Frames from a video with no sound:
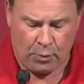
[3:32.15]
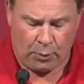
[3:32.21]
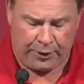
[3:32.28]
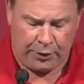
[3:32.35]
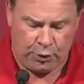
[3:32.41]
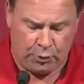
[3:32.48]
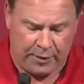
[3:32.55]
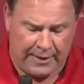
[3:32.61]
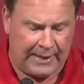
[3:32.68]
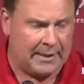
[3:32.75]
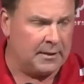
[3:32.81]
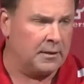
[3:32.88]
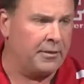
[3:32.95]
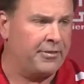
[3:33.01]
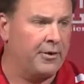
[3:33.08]
When you get
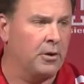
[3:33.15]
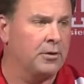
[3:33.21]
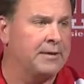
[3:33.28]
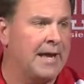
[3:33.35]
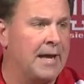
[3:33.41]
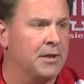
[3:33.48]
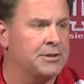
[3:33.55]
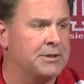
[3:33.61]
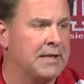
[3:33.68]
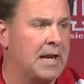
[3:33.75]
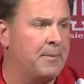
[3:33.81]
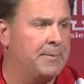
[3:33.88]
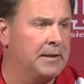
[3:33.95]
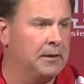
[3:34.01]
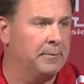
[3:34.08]
into third downs, you got
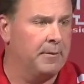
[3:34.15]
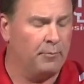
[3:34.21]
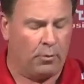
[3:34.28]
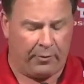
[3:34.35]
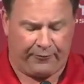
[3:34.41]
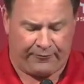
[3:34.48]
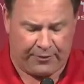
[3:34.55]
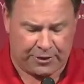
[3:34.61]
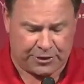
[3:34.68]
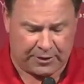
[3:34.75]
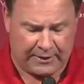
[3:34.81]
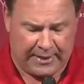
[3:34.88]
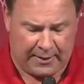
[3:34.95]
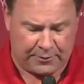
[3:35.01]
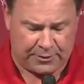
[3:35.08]
to be a little bit more
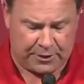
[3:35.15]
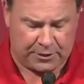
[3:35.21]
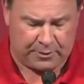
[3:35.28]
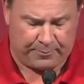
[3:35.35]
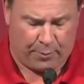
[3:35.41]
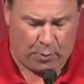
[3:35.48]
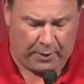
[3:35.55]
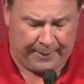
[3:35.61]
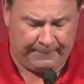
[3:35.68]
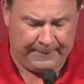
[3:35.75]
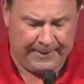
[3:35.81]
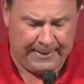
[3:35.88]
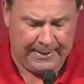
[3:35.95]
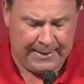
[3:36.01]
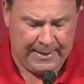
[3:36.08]
efficient, and that was disappointing.
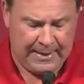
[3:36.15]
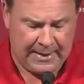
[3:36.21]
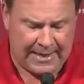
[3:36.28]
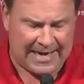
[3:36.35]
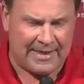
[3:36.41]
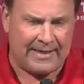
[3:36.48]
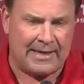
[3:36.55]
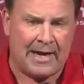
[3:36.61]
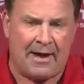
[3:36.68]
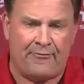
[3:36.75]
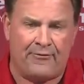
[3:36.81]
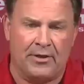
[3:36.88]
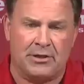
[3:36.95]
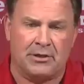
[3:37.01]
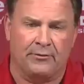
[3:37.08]
And I think
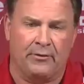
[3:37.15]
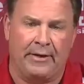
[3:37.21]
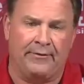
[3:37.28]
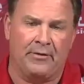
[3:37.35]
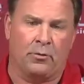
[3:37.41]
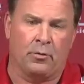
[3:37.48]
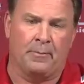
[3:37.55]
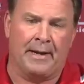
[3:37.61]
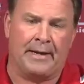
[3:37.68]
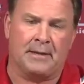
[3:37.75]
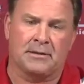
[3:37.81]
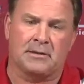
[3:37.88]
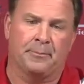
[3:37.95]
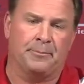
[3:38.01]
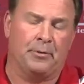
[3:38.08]
offensively, even though we're
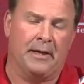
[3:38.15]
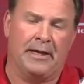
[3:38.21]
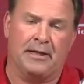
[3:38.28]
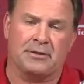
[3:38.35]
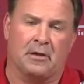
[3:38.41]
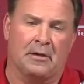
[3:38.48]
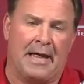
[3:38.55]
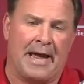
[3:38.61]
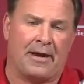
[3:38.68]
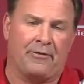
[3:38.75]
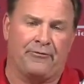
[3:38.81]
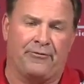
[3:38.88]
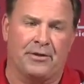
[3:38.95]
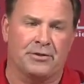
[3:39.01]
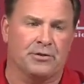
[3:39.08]
making some plays, our lack
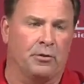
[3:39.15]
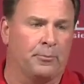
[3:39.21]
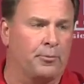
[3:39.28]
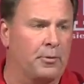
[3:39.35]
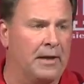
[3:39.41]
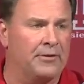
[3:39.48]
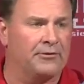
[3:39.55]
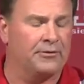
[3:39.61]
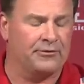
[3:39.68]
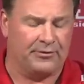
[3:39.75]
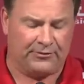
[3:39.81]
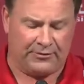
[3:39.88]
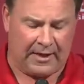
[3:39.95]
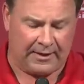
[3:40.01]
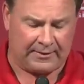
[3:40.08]
of physical presence
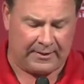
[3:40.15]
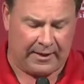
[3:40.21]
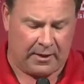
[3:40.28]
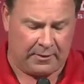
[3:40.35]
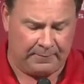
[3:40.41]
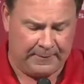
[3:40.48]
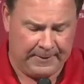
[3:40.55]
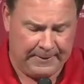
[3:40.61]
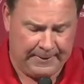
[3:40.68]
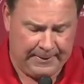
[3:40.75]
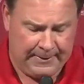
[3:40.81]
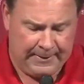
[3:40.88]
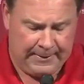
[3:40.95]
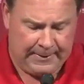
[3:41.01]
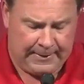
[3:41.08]
is not there.
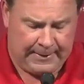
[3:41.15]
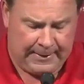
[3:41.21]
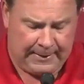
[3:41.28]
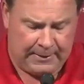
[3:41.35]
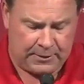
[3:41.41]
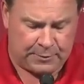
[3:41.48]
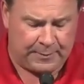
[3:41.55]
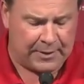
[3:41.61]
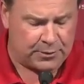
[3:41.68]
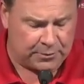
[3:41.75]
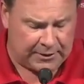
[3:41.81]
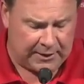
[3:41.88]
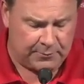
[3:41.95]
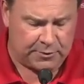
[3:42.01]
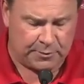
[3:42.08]
Uh, special
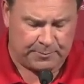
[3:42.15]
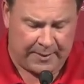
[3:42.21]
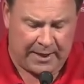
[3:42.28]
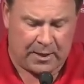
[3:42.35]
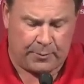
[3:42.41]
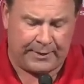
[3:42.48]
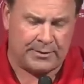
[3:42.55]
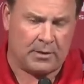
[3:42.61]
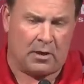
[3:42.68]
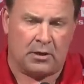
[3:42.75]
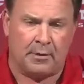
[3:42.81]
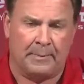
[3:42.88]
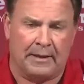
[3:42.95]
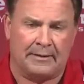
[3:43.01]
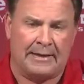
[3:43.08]
teams was better. We
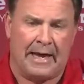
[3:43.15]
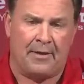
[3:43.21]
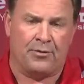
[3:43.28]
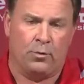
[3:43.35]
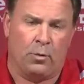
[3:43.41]
talked about that.